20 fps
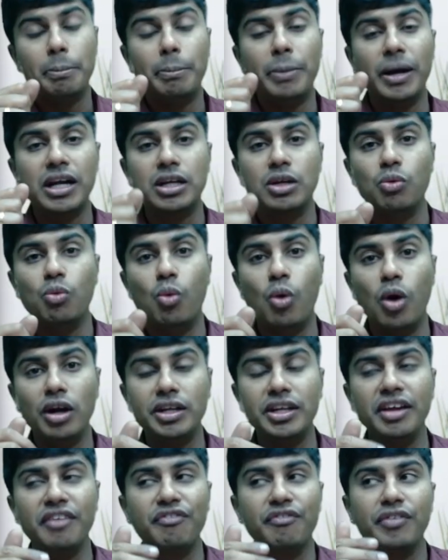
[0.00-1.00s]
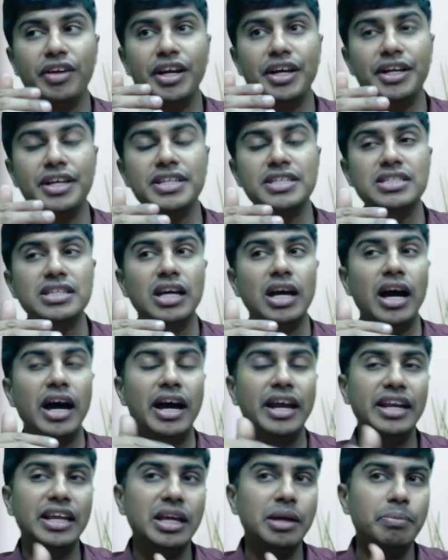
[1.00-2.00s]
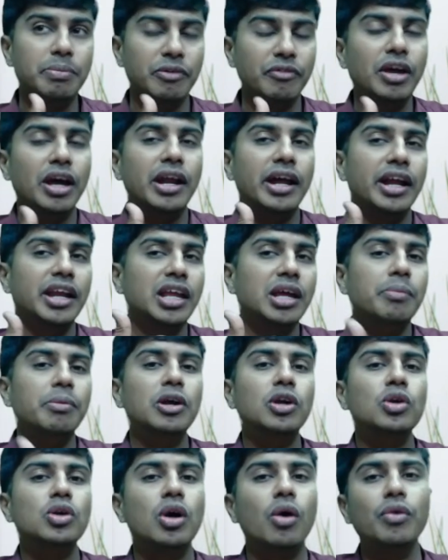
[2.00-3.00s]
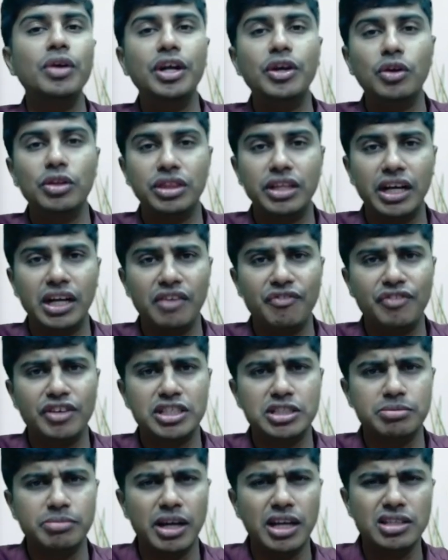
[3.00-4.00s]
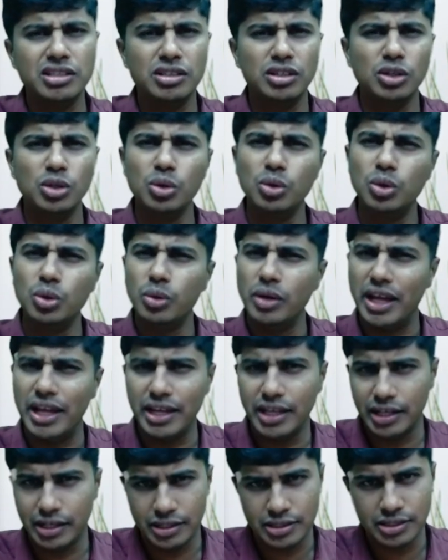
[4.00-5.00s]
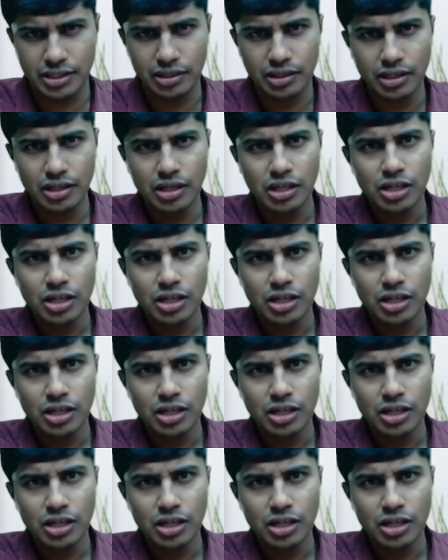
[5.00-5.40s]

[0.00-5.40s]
But what if it is unable, we are unable to count it on thirty-first March due to any reason?